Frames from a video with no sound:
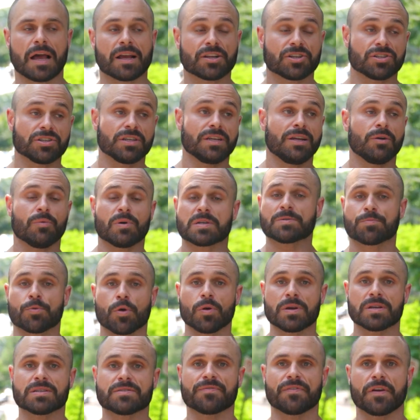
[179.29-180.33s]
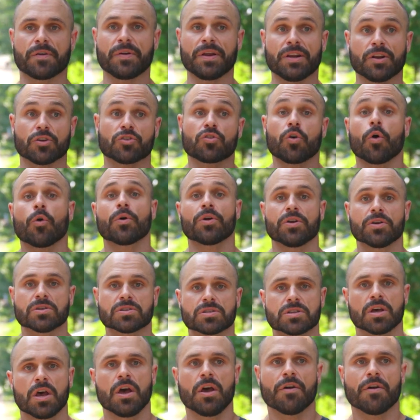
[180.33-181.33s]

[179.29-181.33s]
Actually, Westboro is very notorious